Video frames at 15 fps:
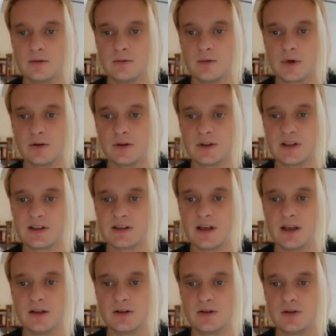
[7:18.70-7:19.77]
we're going to
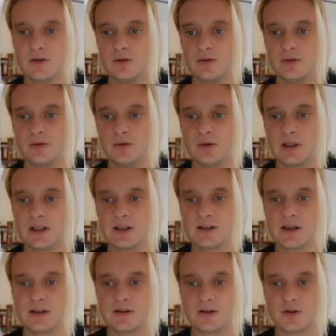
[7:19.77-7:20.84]
send to, in this
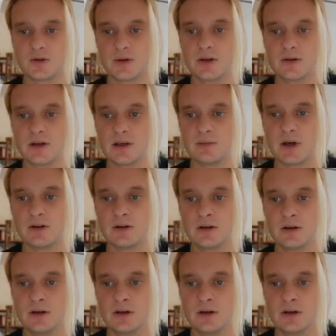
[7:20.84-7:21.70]
case, the trigger email.